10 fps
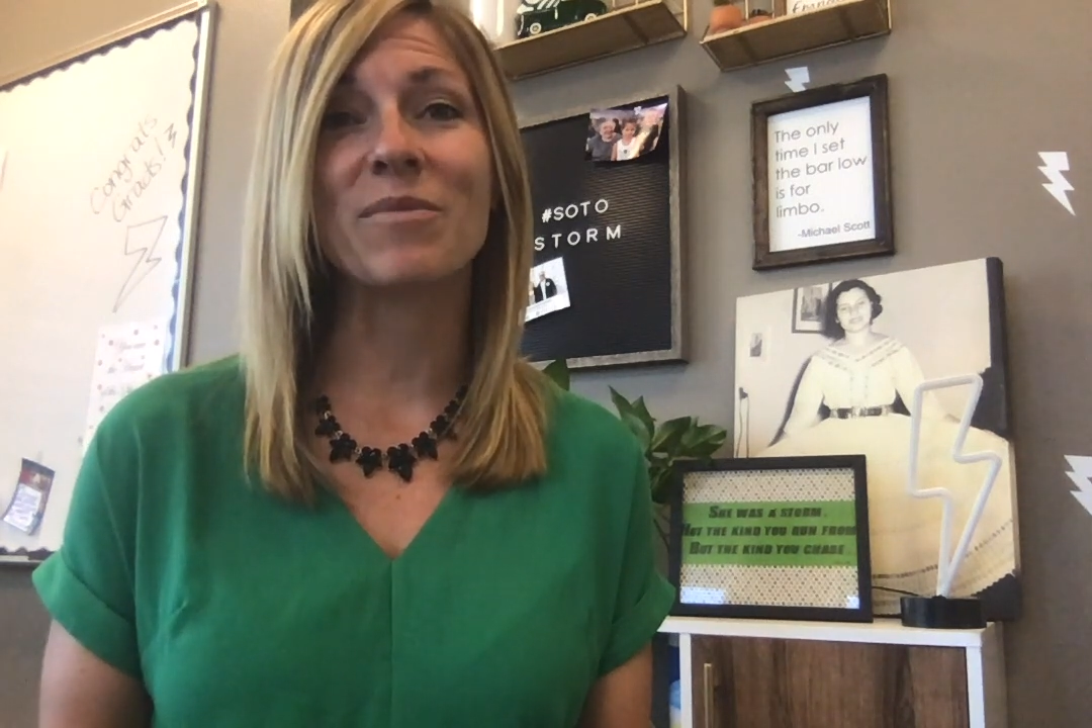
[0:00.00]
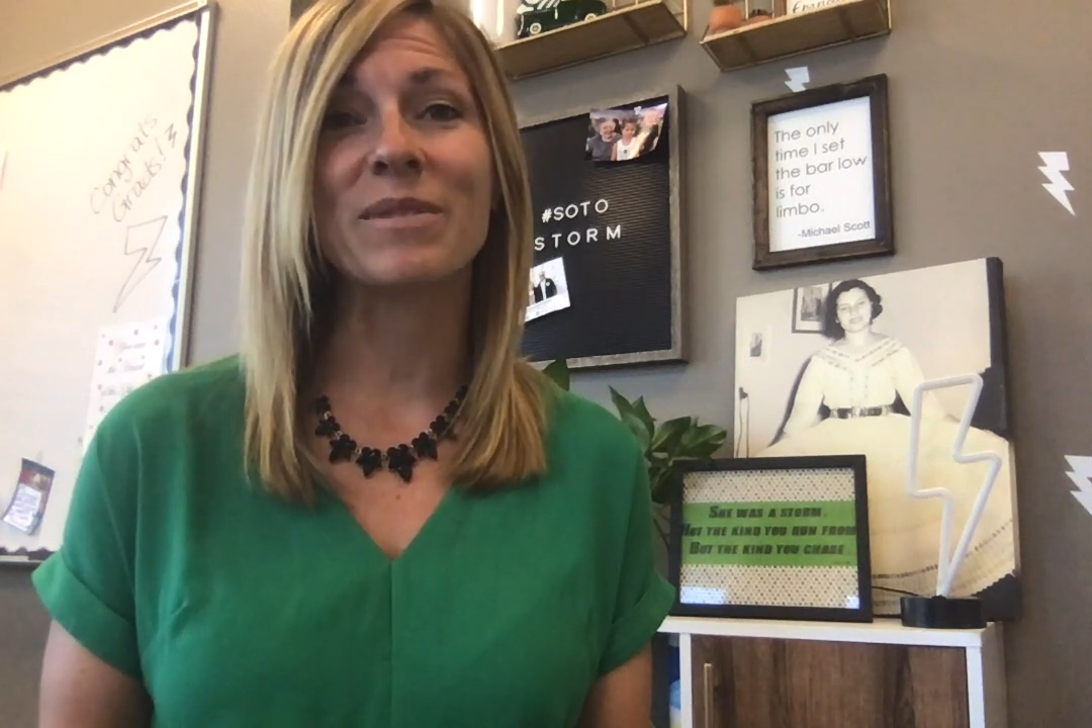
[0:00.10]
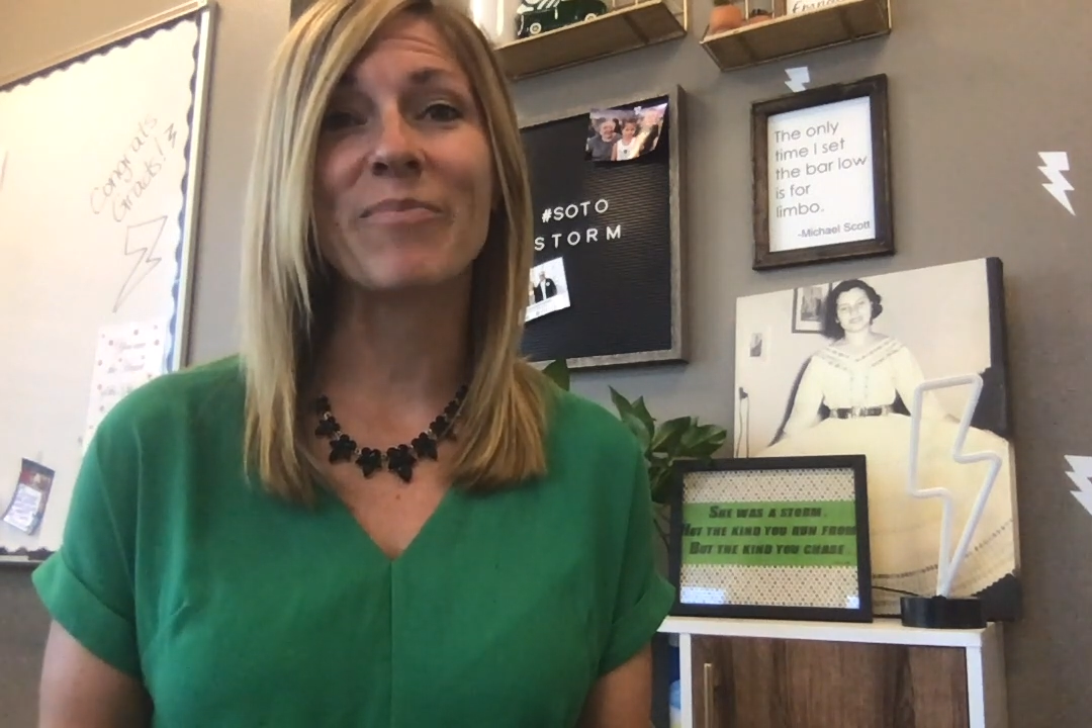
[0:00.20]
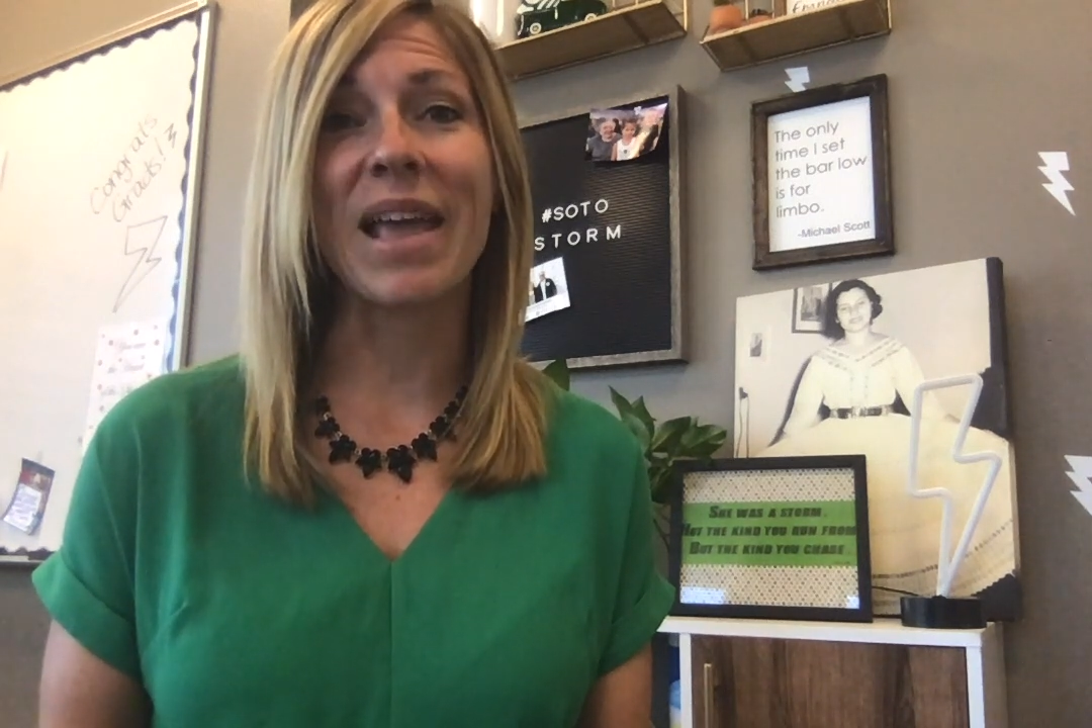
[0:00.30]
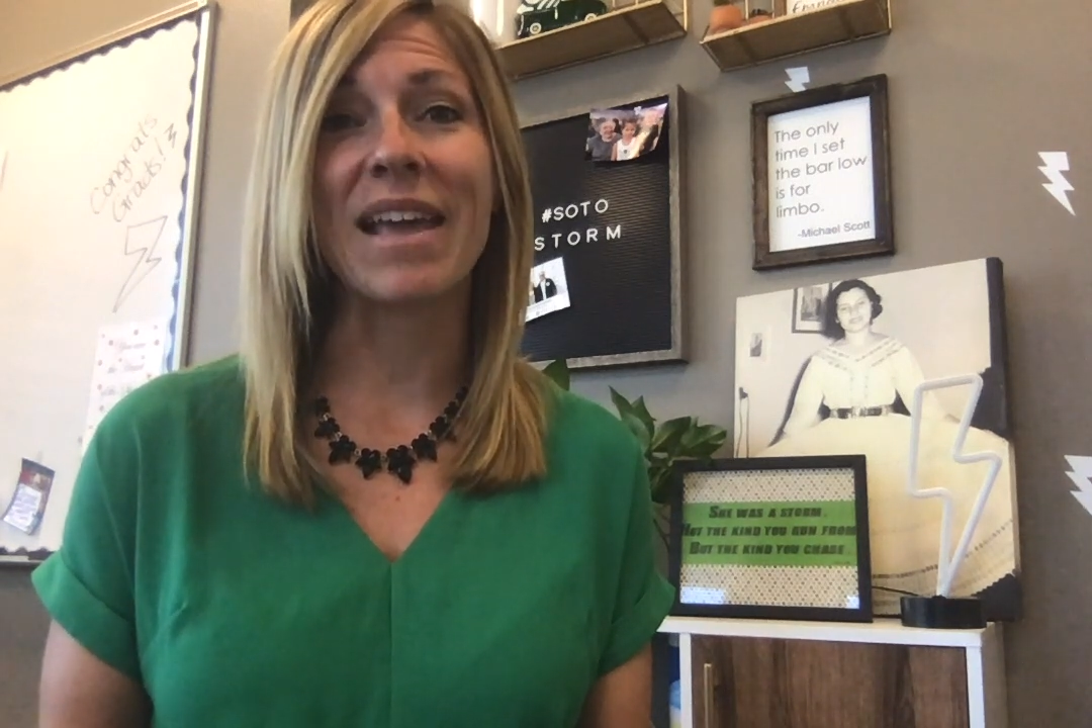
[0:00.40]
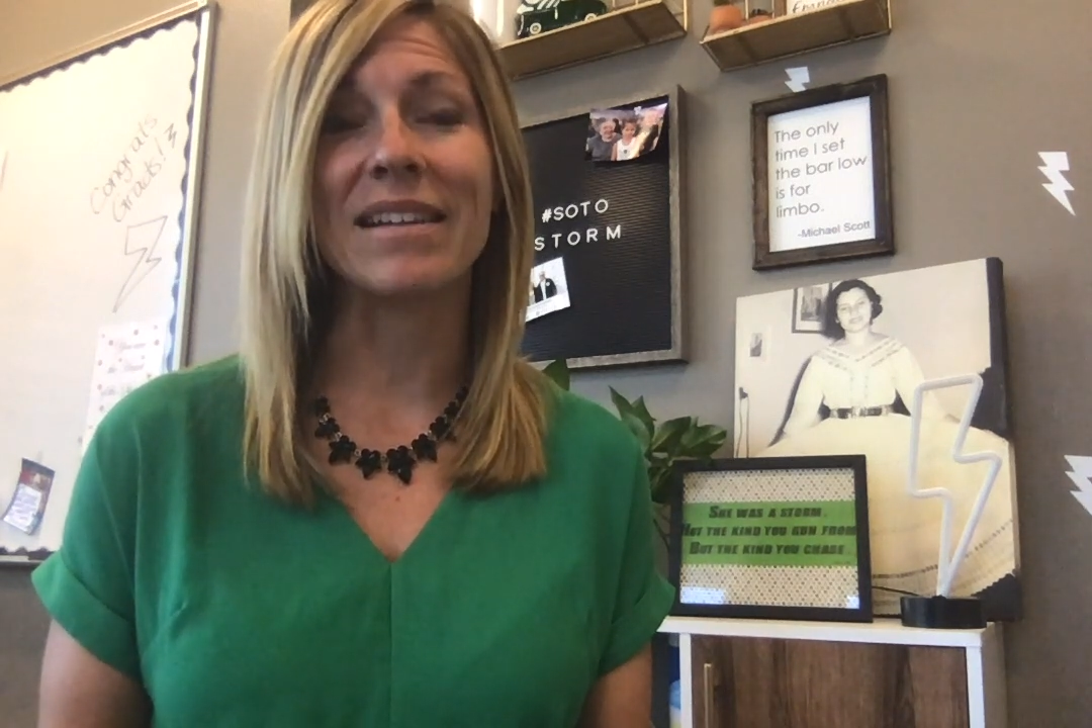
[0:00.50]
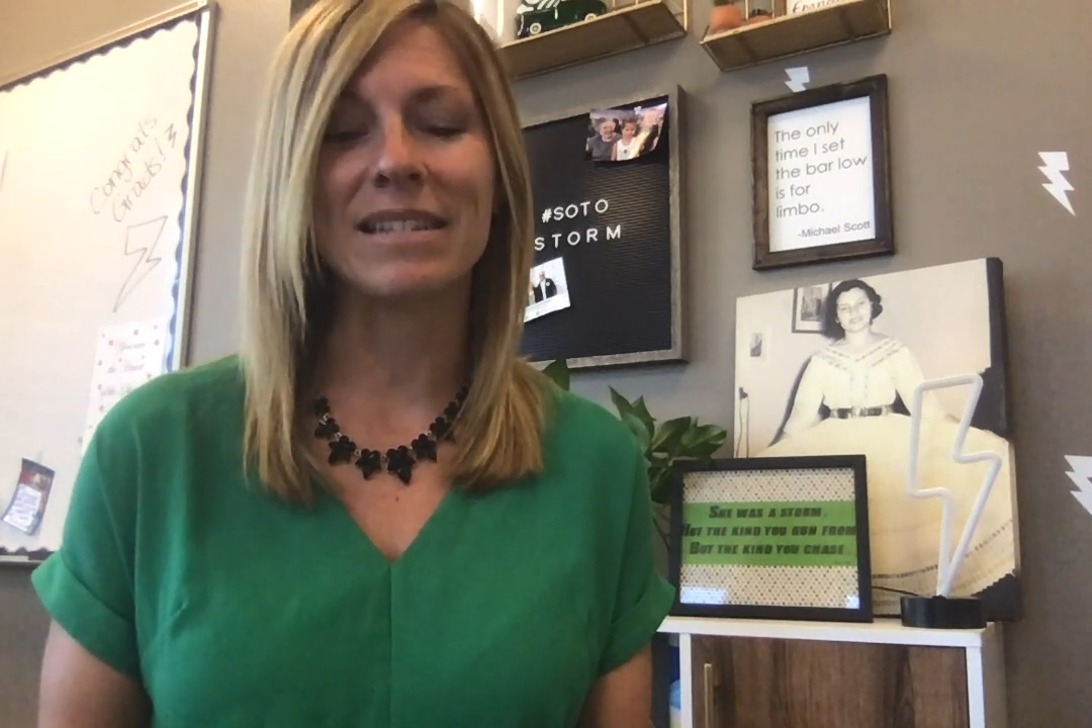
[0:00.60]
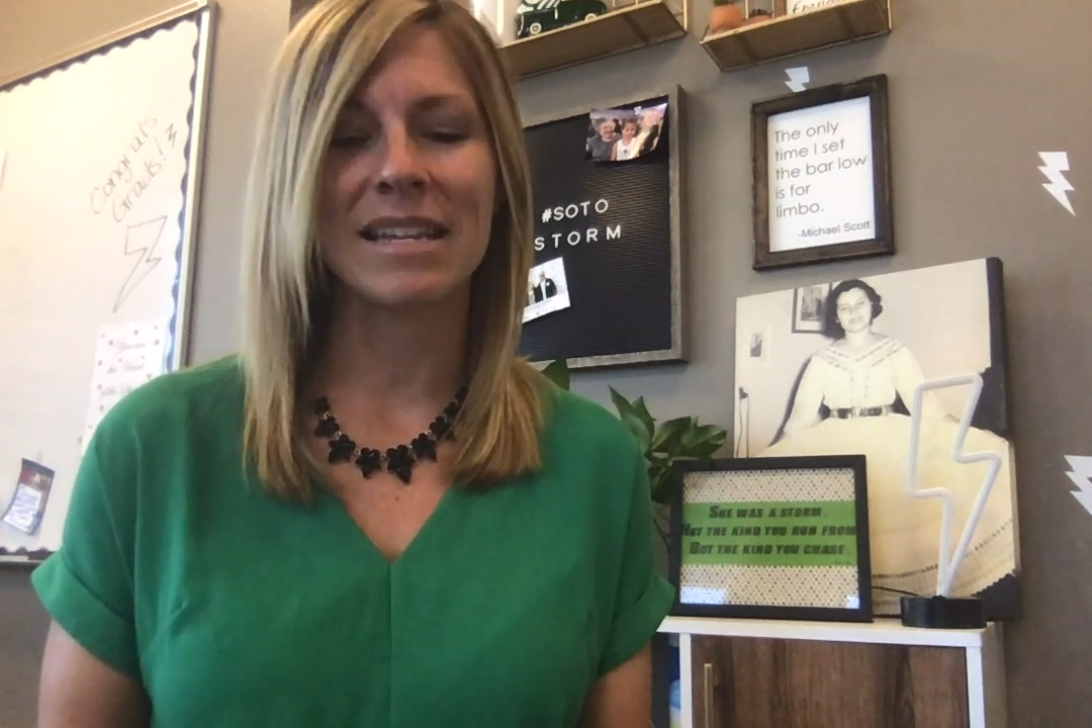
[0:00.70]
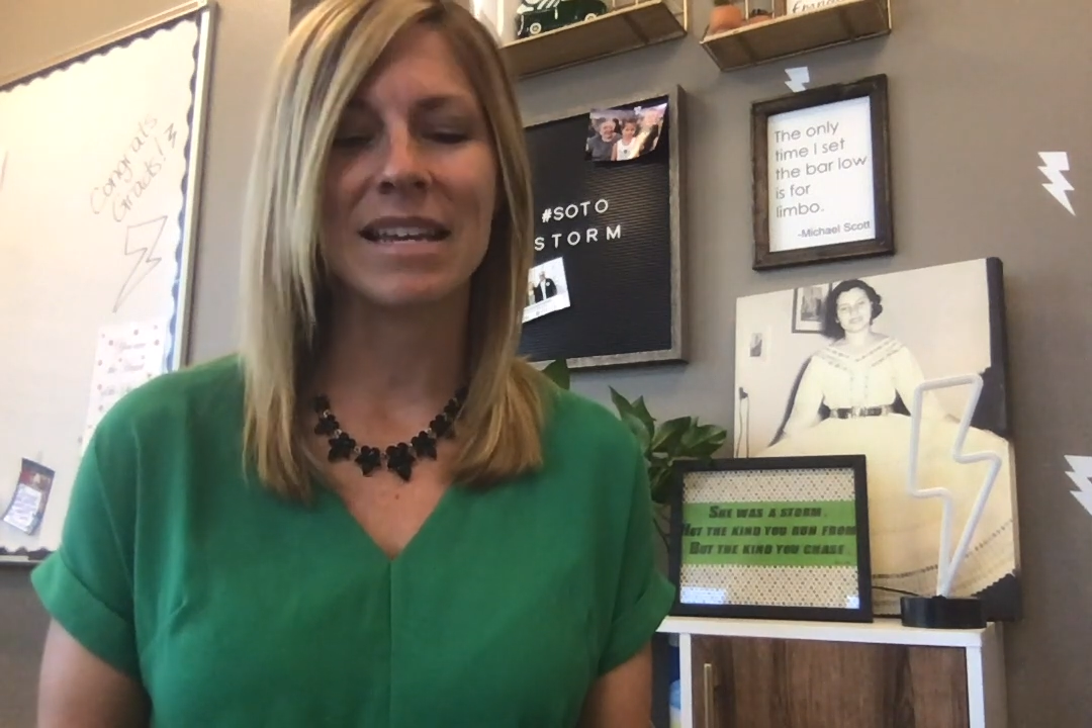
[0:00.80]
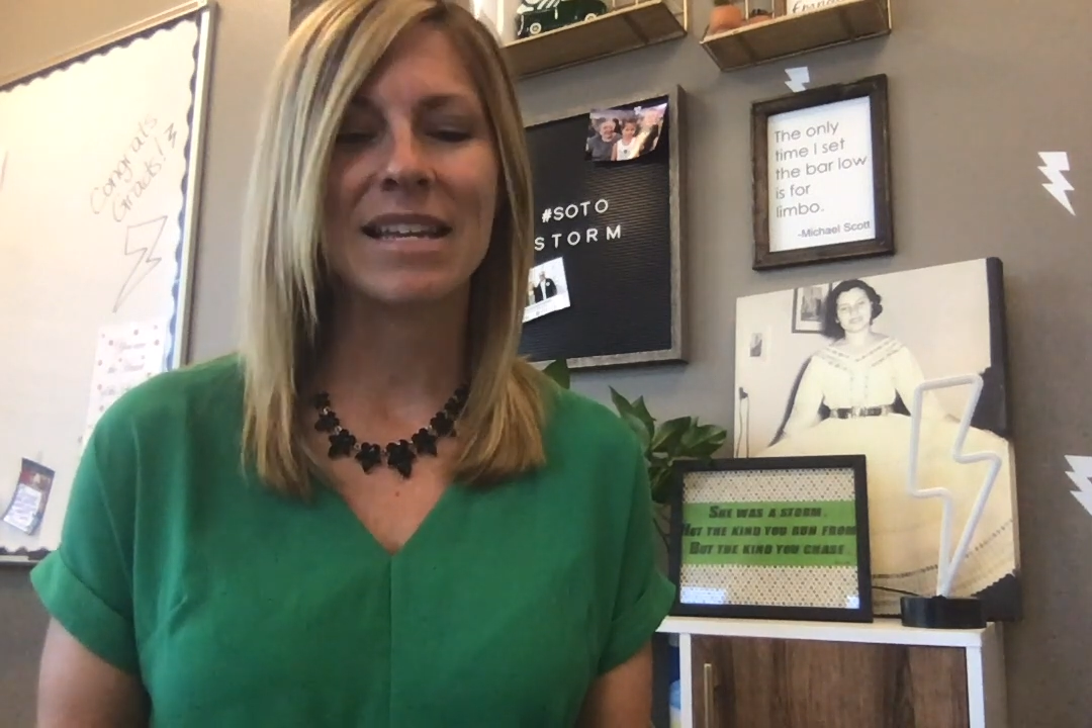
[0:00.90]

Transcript: was banned,